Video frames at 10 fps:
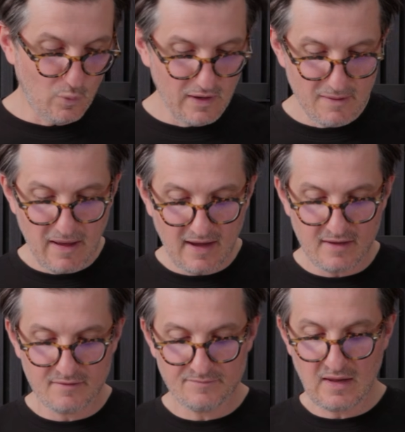1 at the
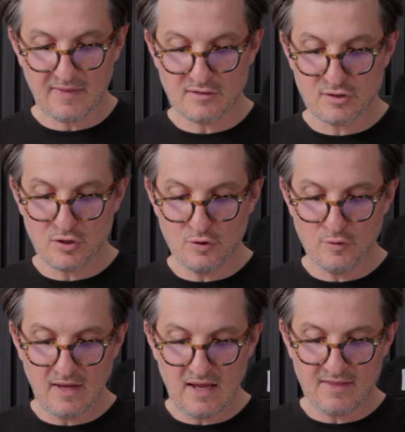back and then
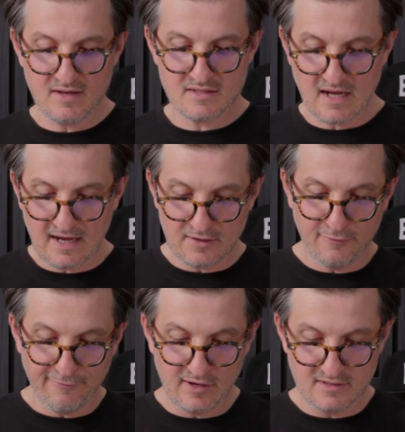2 either diagonal
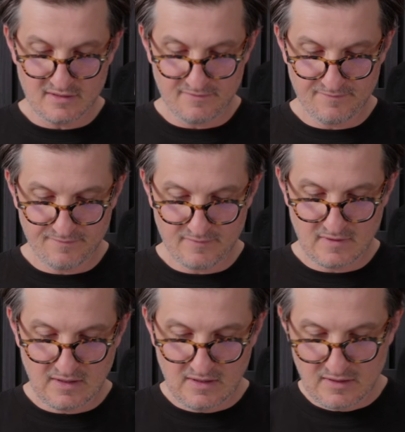front.
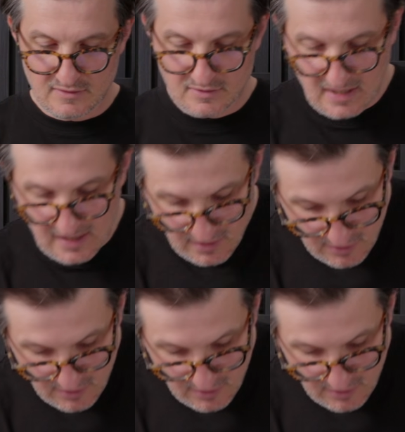So take